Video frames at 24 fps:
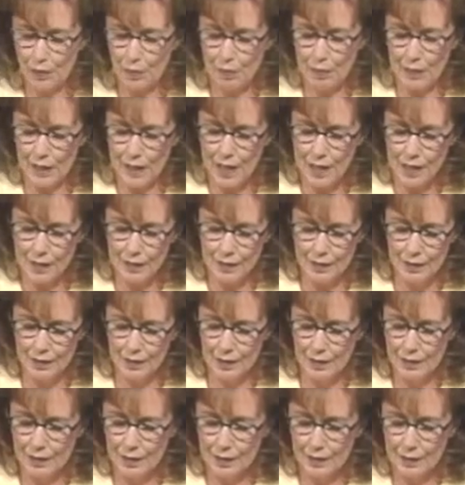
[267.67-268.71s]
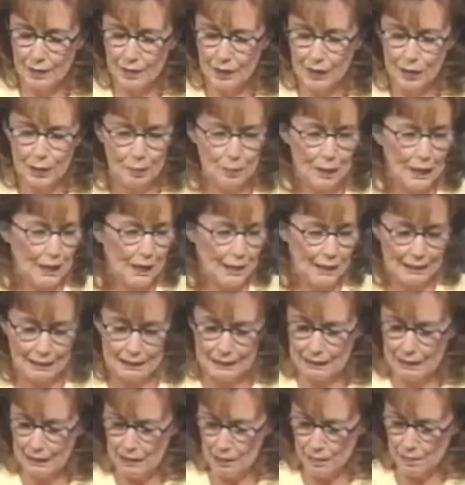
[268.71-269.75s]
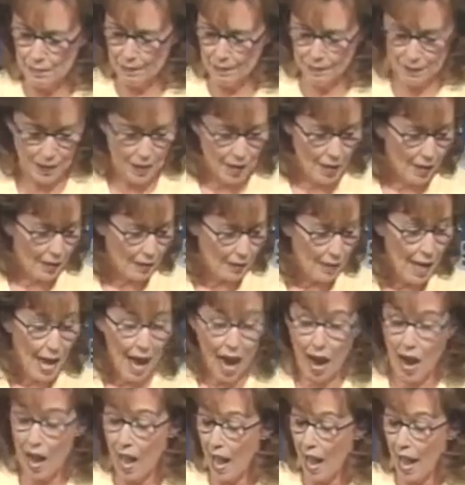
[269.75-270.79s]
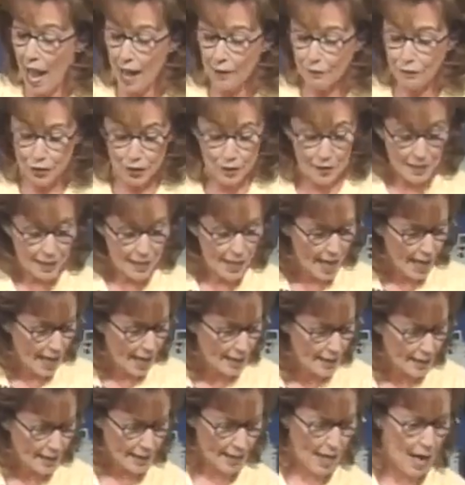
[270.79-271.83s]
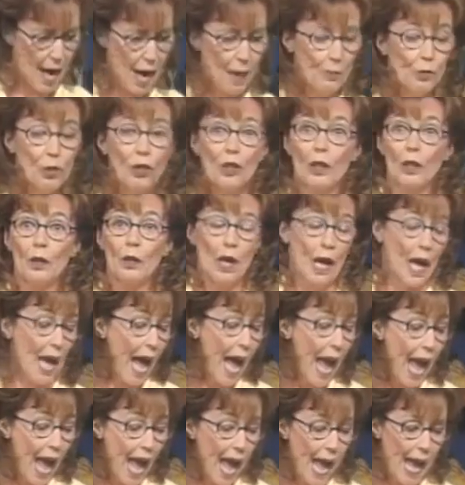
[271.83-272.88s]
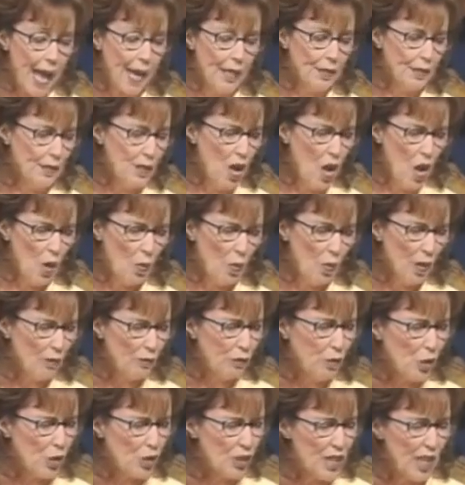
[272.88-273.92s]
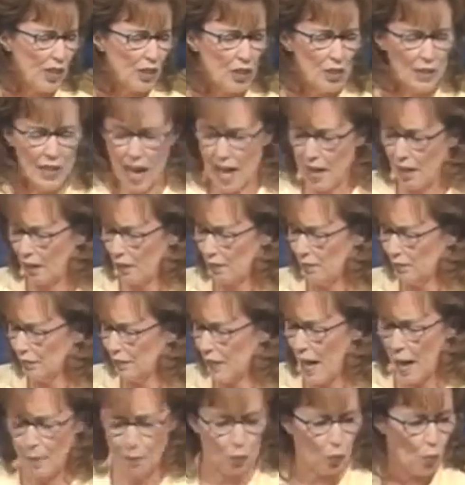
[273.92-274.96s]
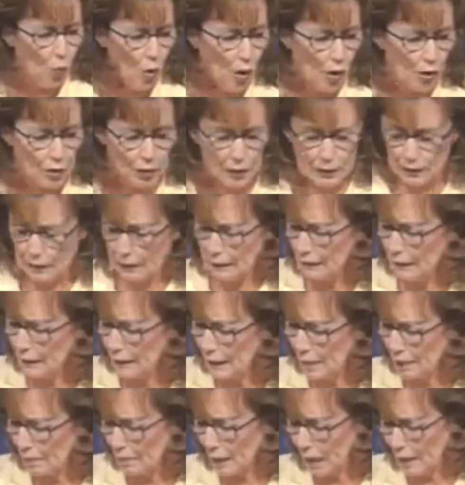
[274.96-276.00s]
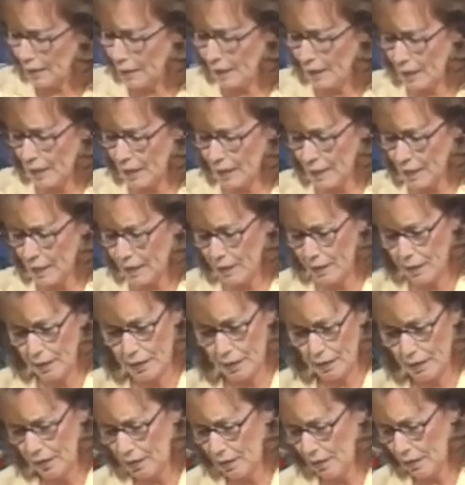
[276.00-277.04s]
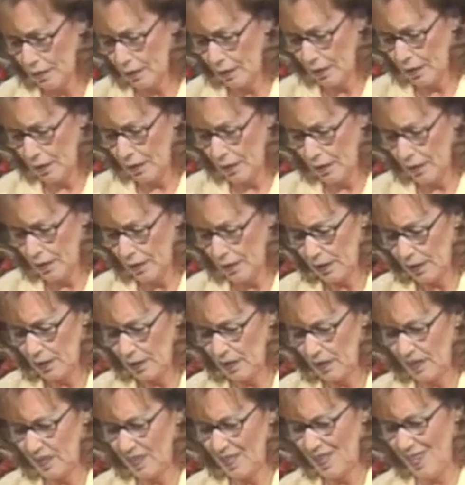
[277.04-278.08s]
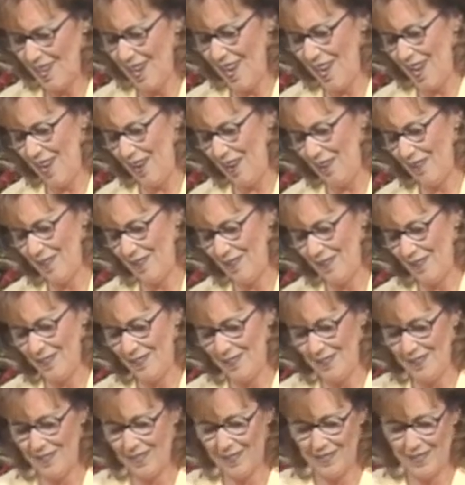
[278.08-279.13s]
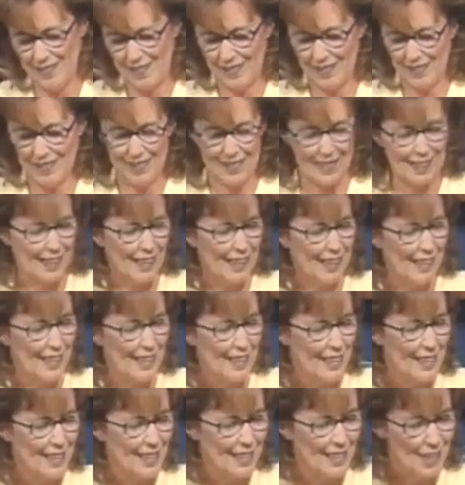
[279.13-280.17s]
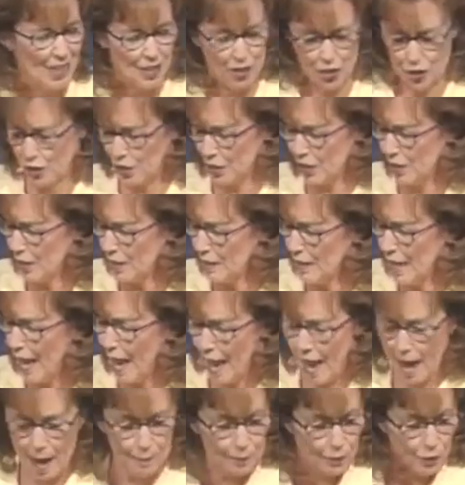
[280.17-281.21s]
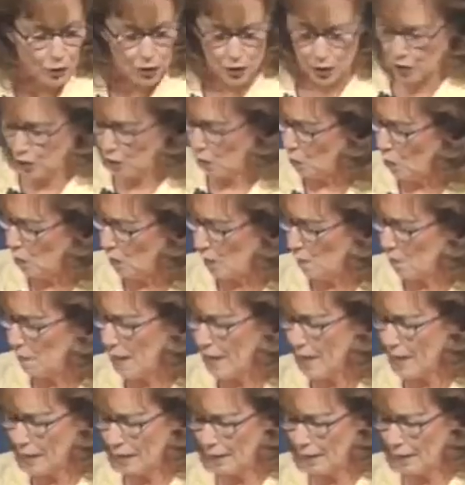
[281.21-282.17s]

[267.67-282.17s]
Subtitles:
bit. Speed this up. Now, after this, I'm going to add, well, of course, I could add a little dab of water because I see it might need it. Now, okay, just a dab because you don't want to make